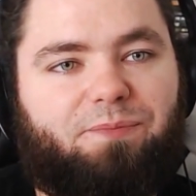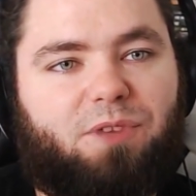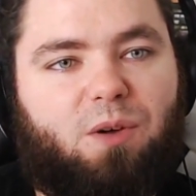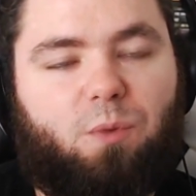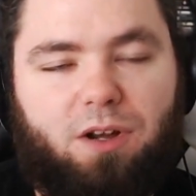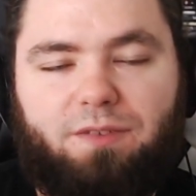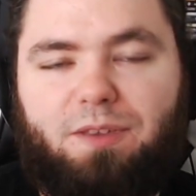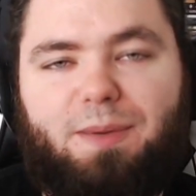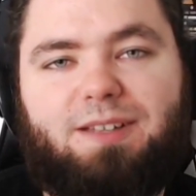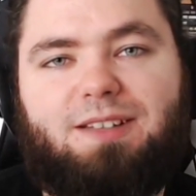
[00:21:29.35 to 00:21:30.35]
one of the
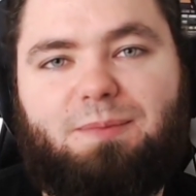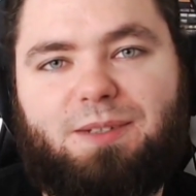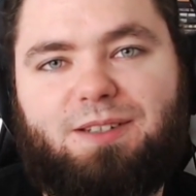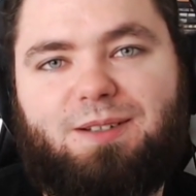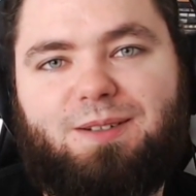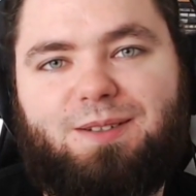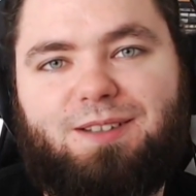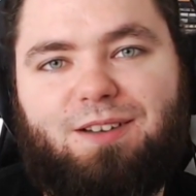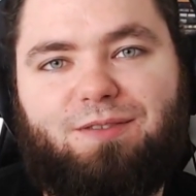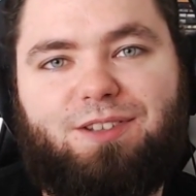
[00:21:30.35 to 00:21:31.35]
best episodes
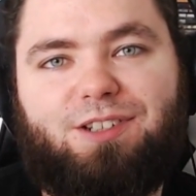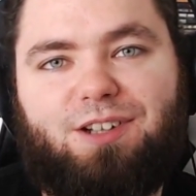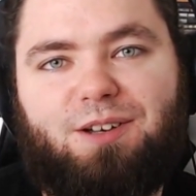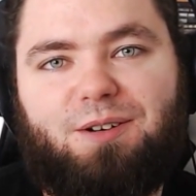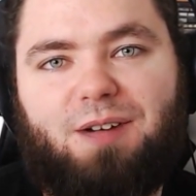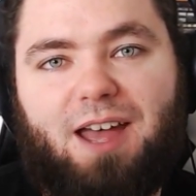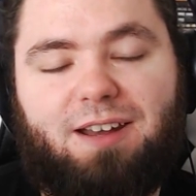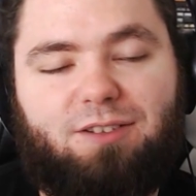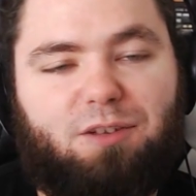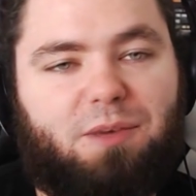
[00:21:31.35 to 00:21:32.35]
of the show, and
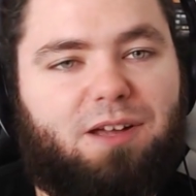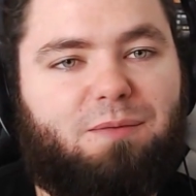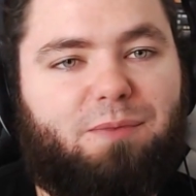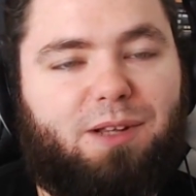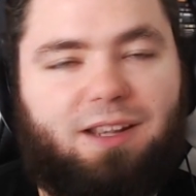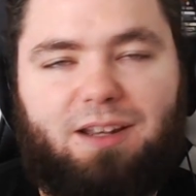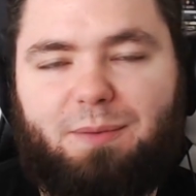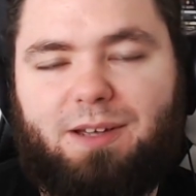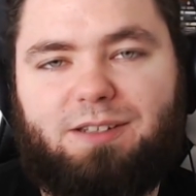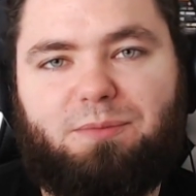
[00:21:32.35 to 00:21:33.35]
it took me completely
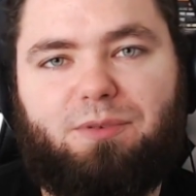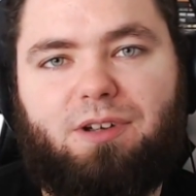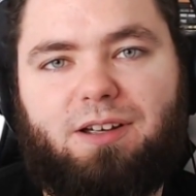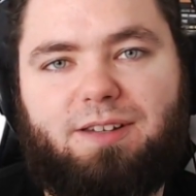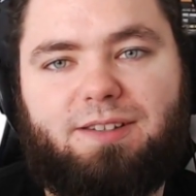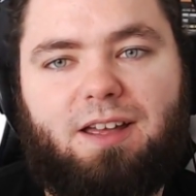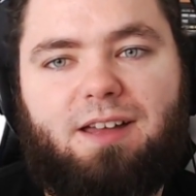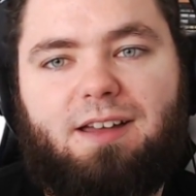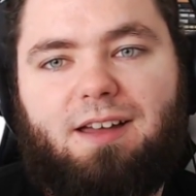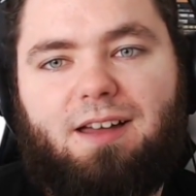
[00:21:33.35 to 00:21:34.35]
by surprise.
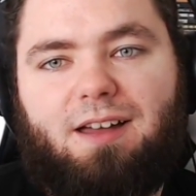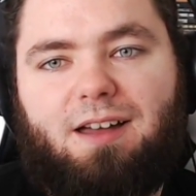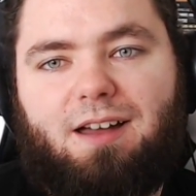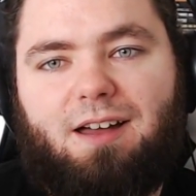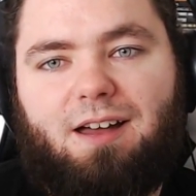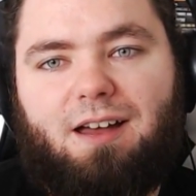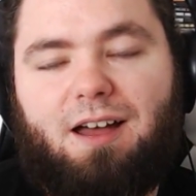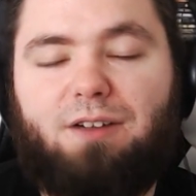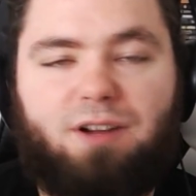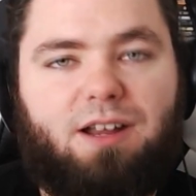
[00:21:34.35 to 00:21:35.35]

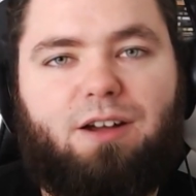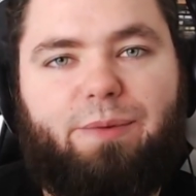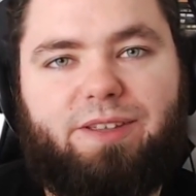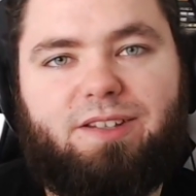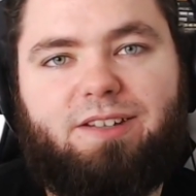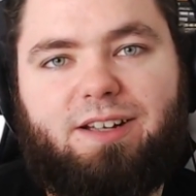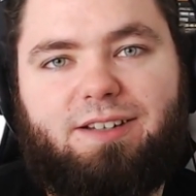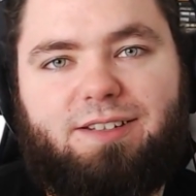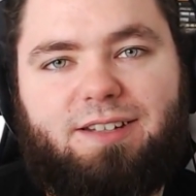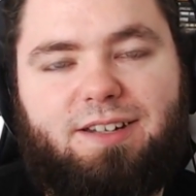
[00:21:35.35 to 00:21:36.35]
I really hope there's a
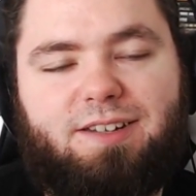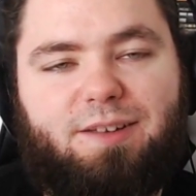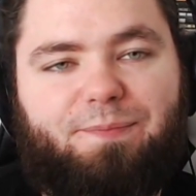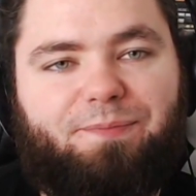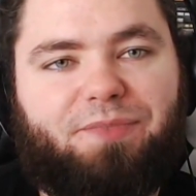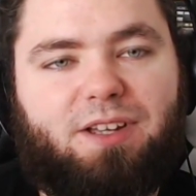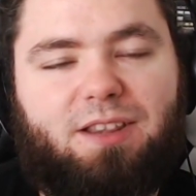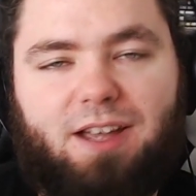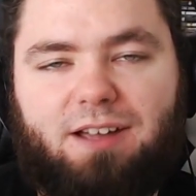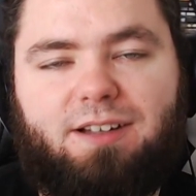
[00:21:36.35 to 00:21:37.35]
second season,
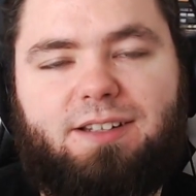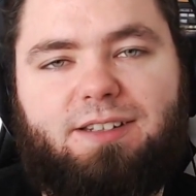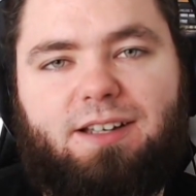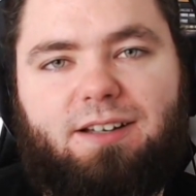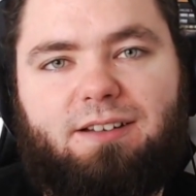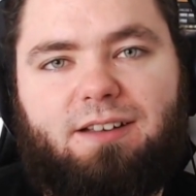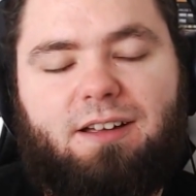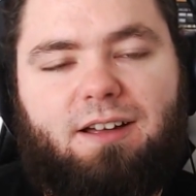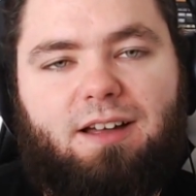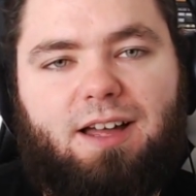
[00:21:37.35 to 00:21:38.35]
like I said,
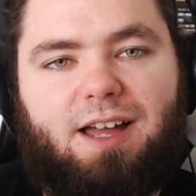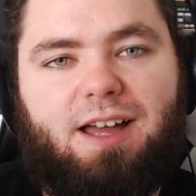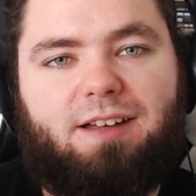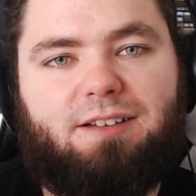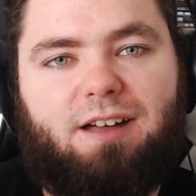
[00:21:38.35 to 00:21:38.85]
and